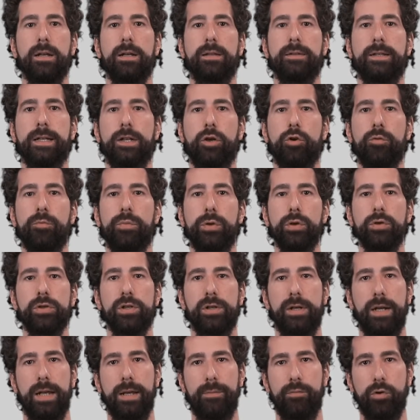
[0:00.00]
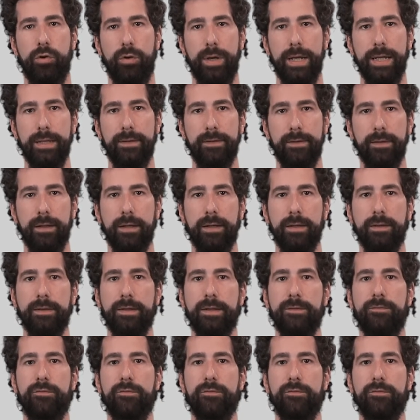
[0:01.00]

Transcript: the computer elaborates the